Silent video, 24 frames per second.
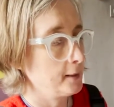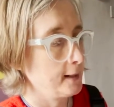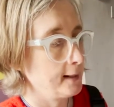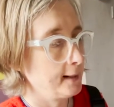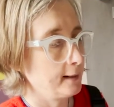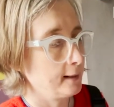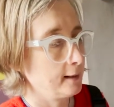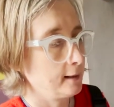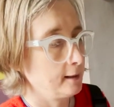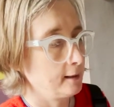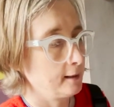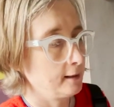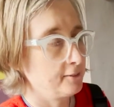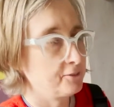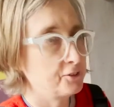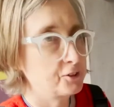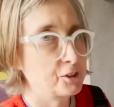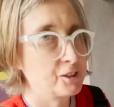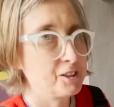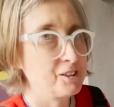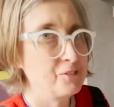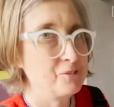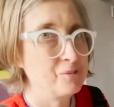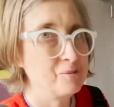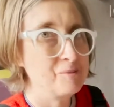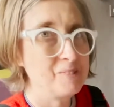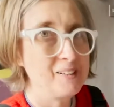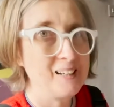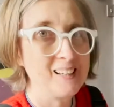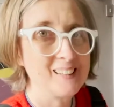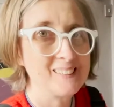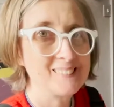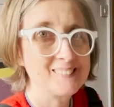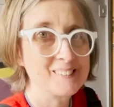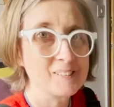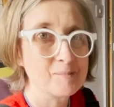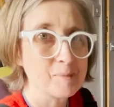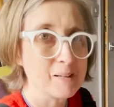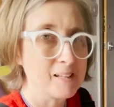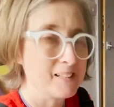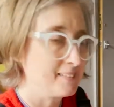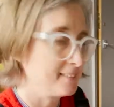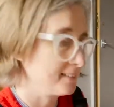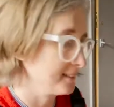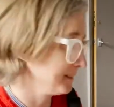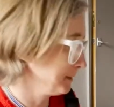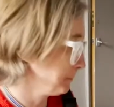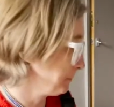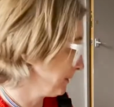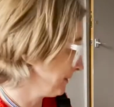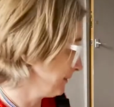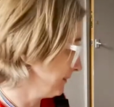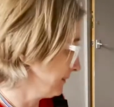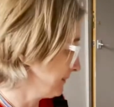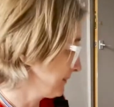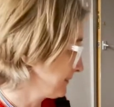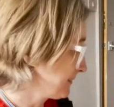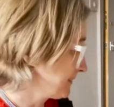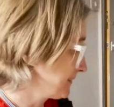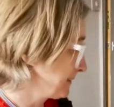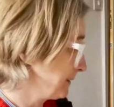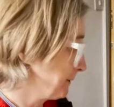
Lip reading: I've tried elastic bands in the past